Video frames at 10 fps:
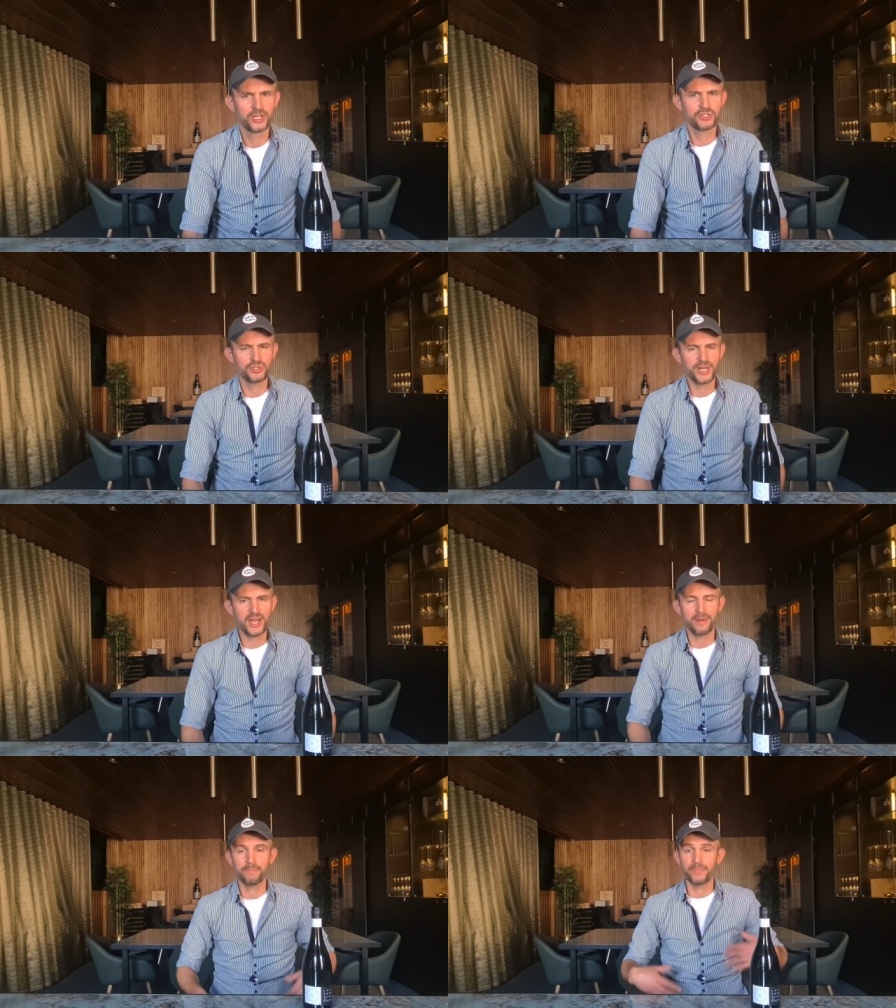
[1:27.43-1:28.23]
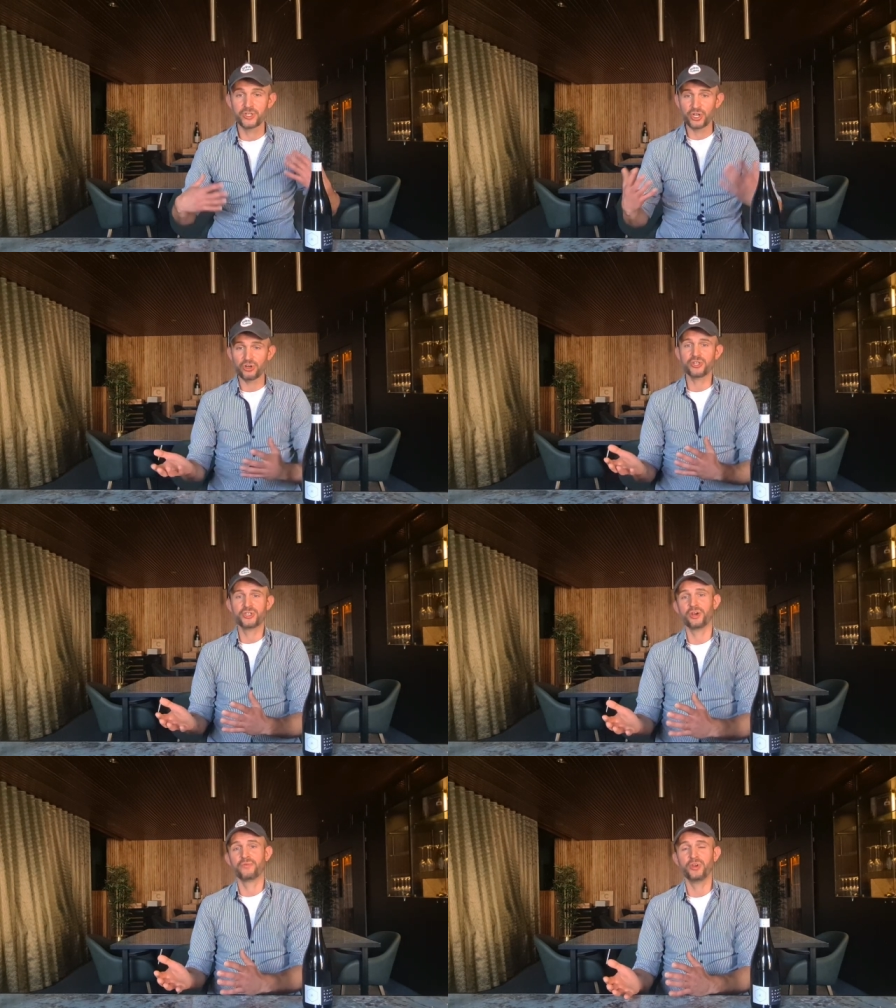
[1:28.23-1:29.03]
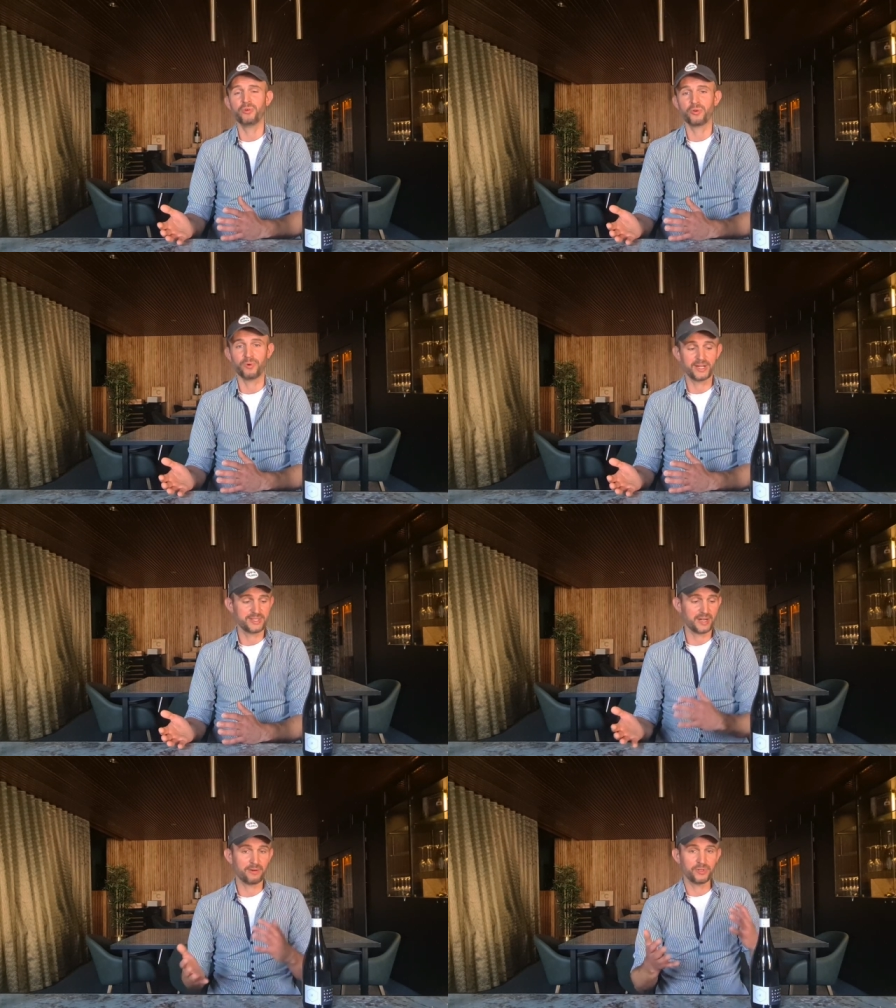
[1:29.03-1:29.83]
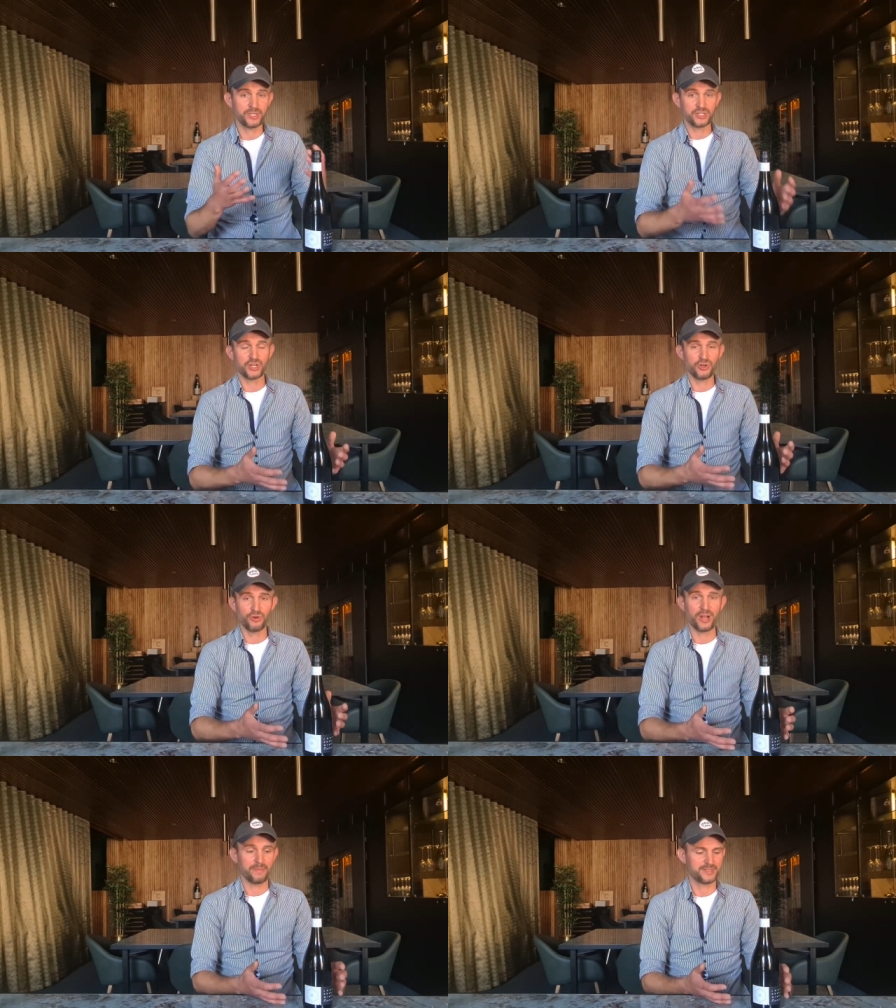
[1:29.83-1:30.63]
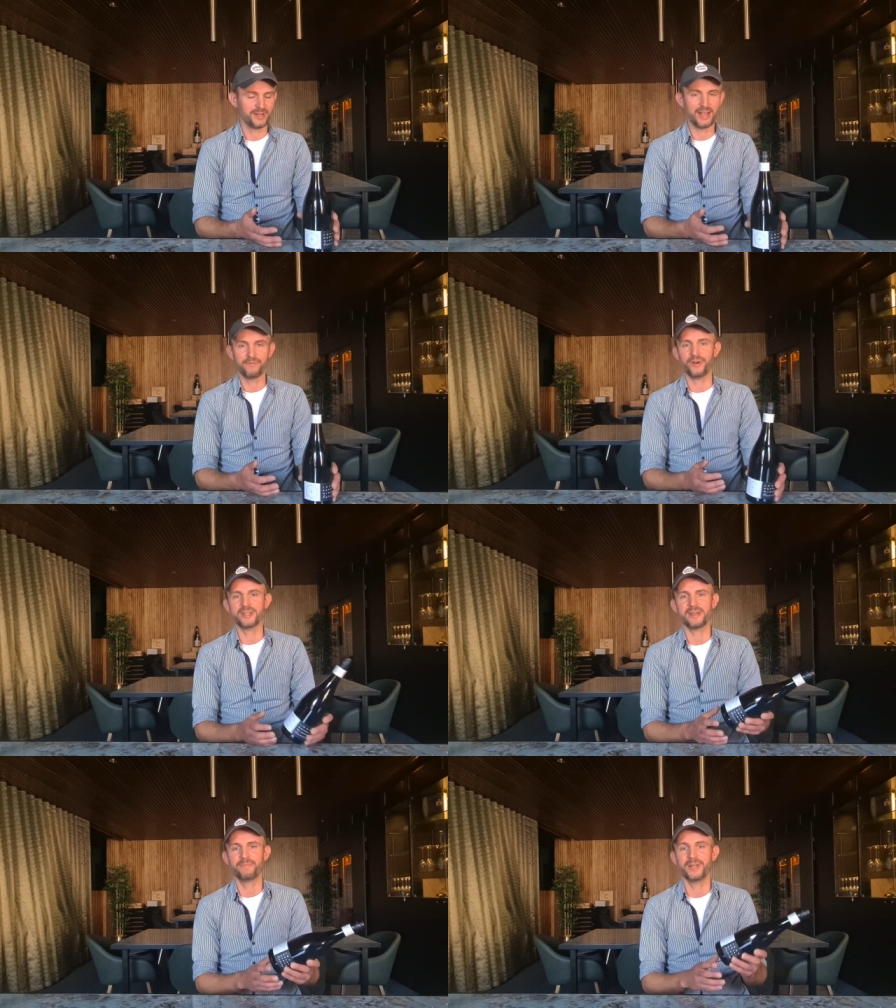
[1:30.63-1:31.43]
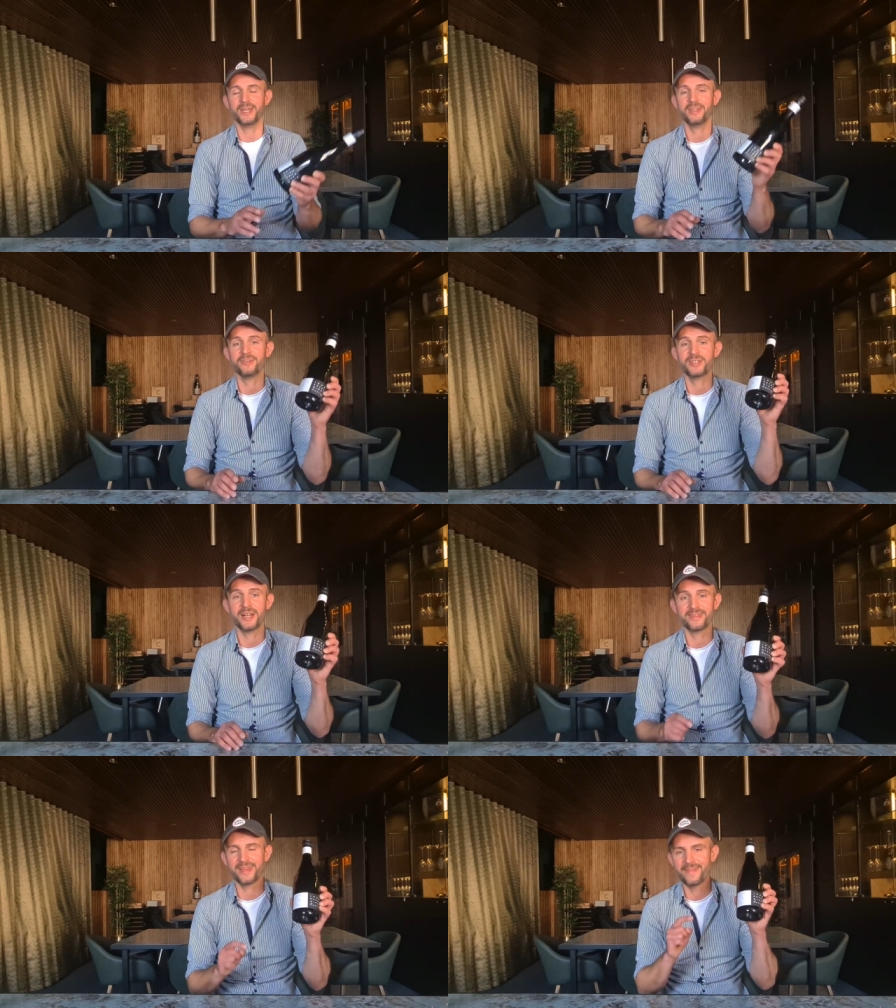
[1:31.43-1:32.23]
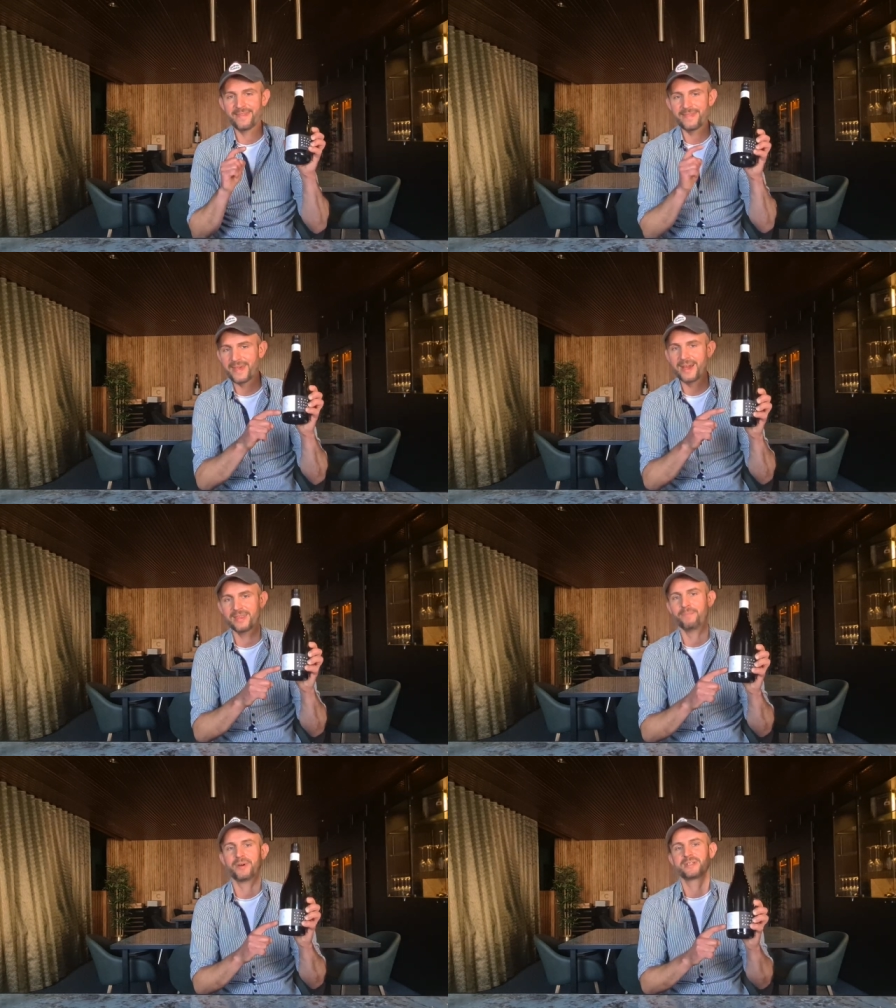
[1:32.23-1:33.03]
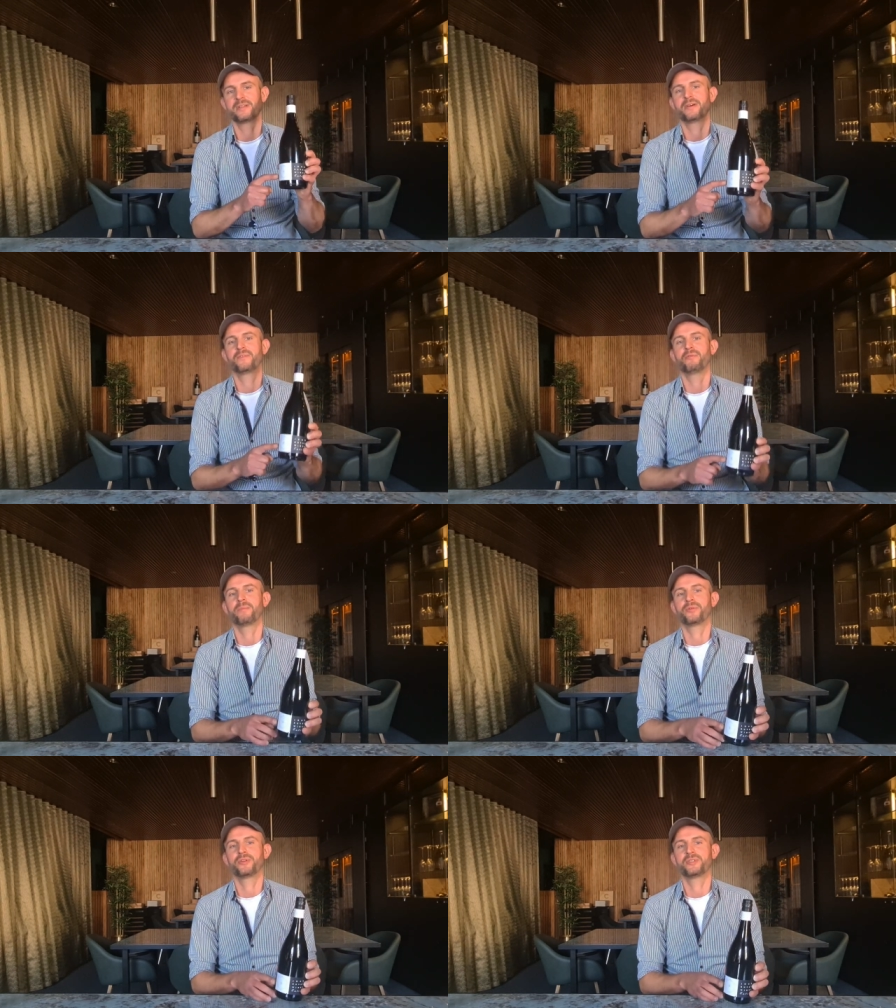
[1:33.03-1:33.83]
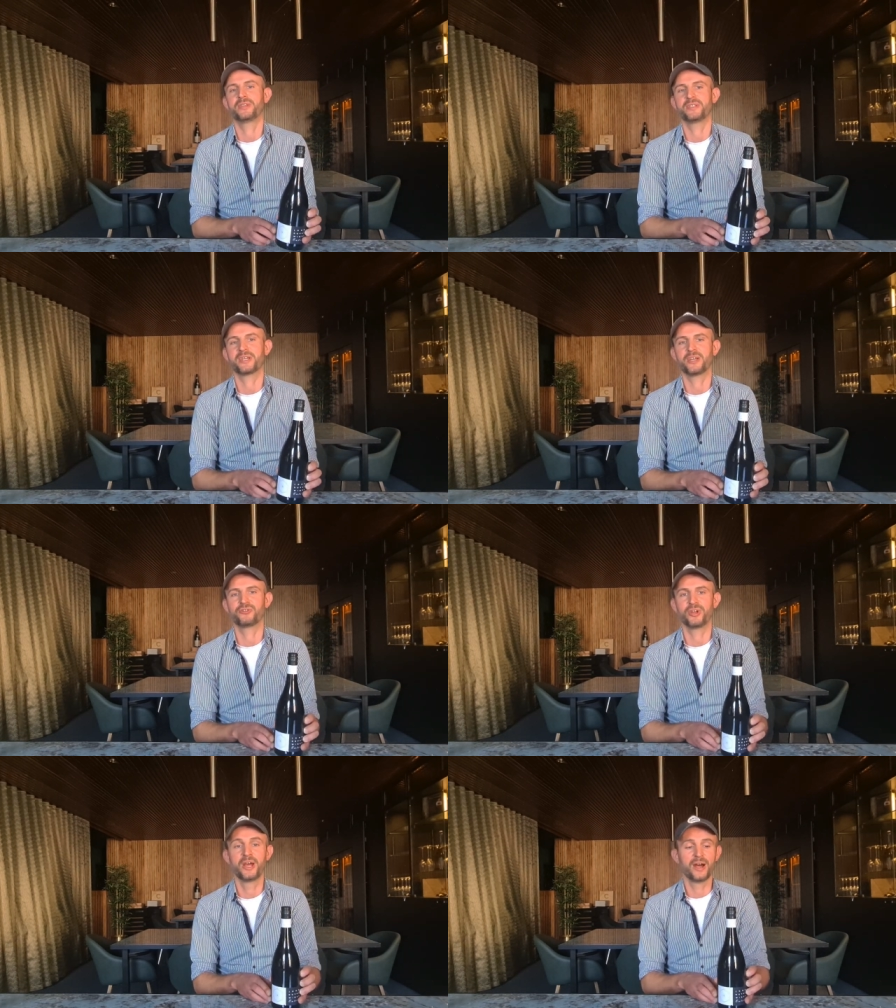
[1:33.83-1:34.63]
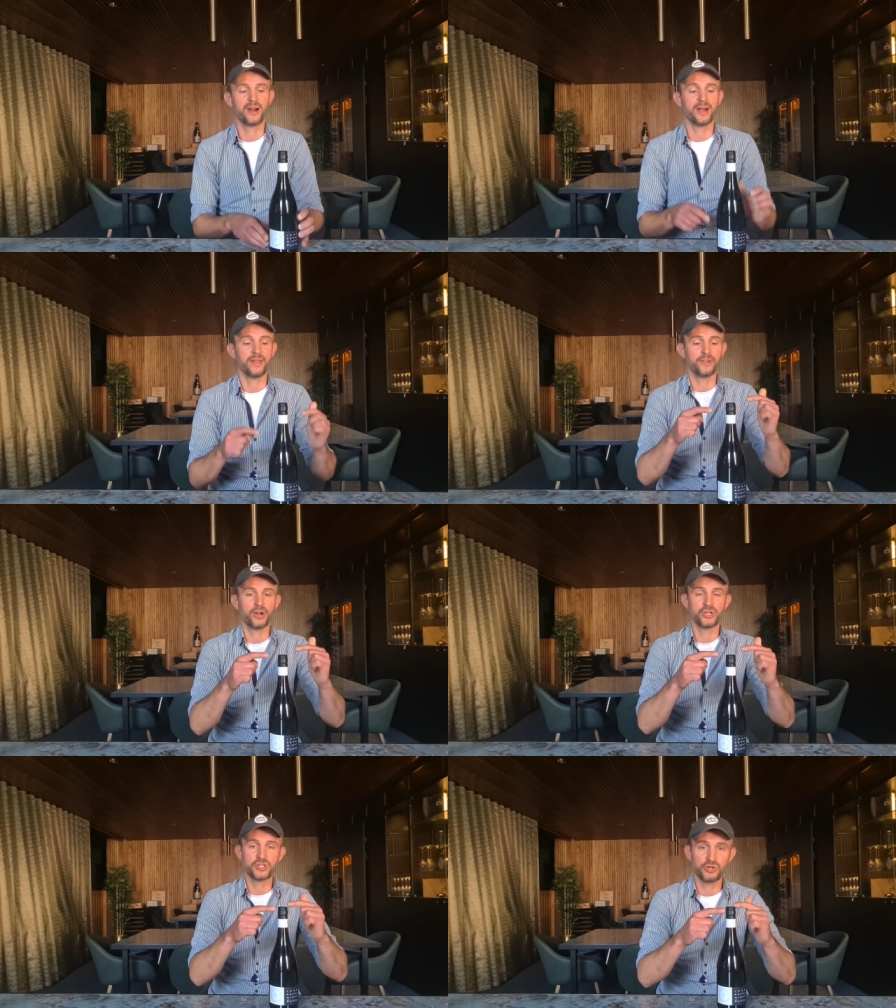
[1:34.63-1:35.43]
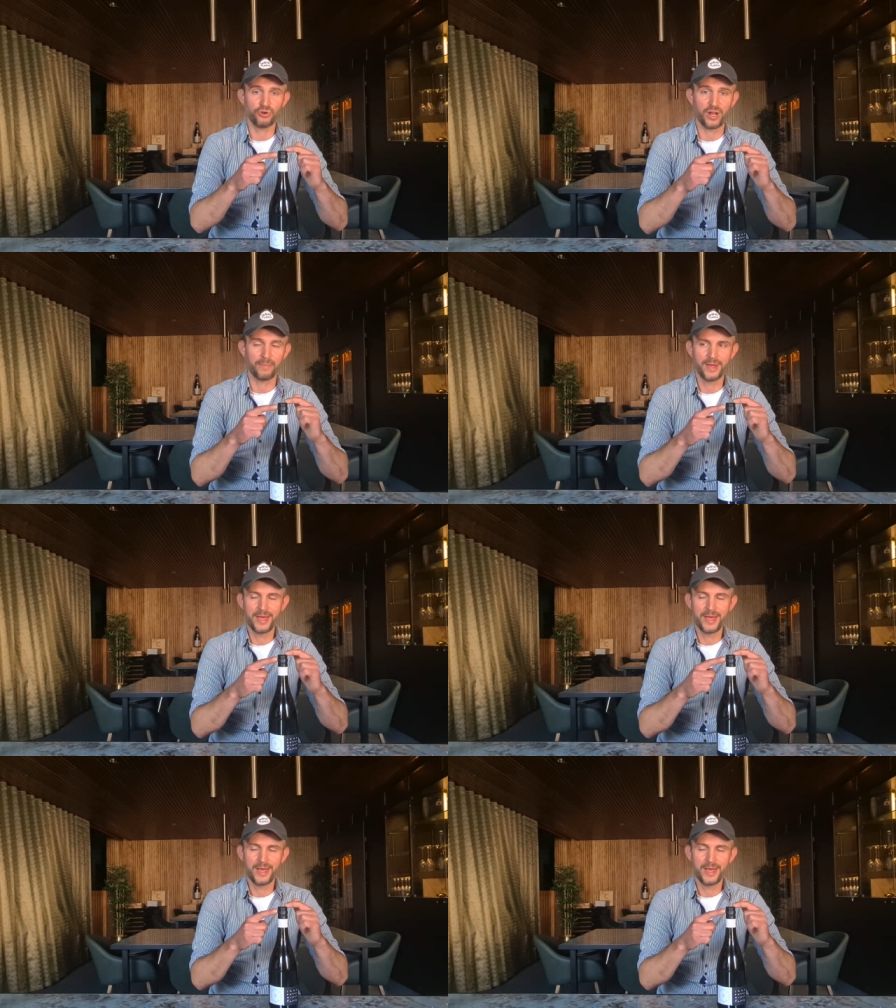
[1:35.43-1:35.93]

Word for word: Today, majority of New World wines are with the screw cups. Like for example, in New Zealand, 90% of the wine produced in this country are under screw cup.